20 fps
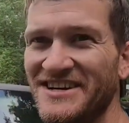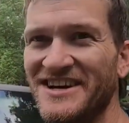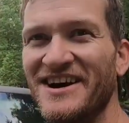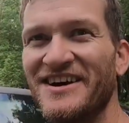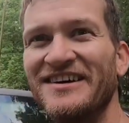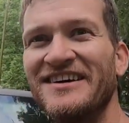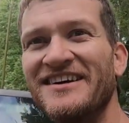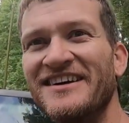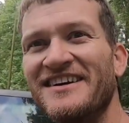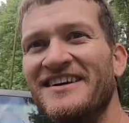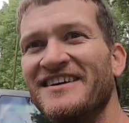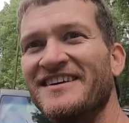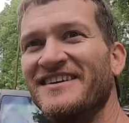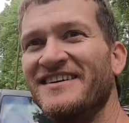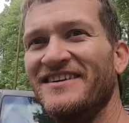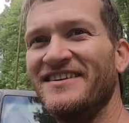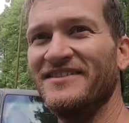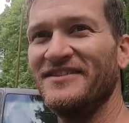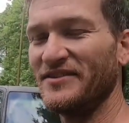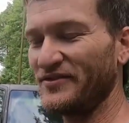out
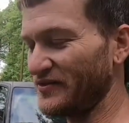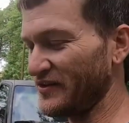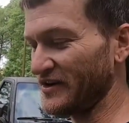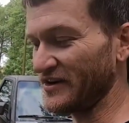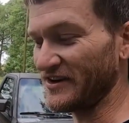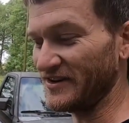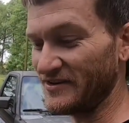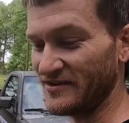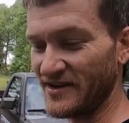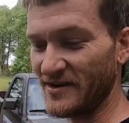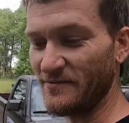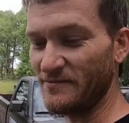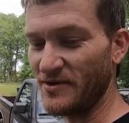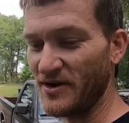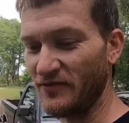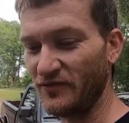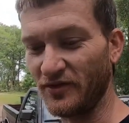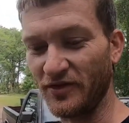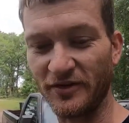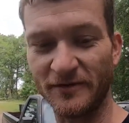the freaking
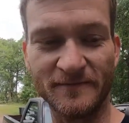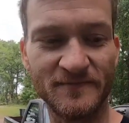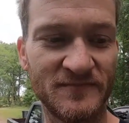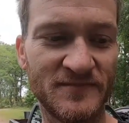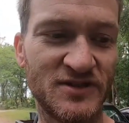muffler.